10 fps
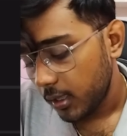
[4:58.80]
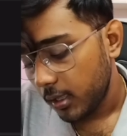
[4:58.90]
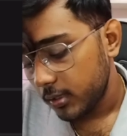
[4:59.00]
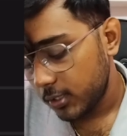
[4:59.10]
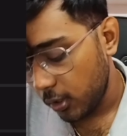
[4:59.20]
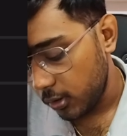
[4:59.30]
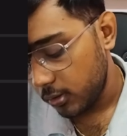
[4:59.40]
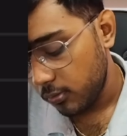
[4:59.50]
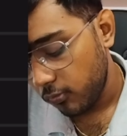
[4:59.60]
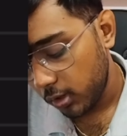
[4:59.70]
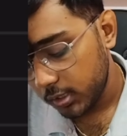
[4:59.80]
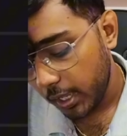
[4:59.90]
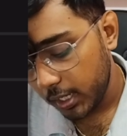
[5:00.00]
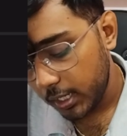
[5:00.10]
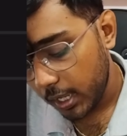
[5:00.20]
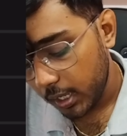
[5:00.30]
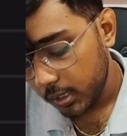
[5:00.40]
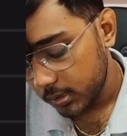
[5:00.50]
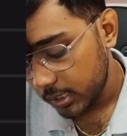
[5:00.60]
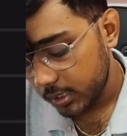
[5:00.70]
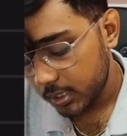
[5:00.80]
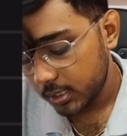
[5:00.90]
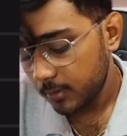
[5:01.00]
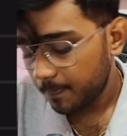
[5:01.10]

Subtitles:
So what the idea, just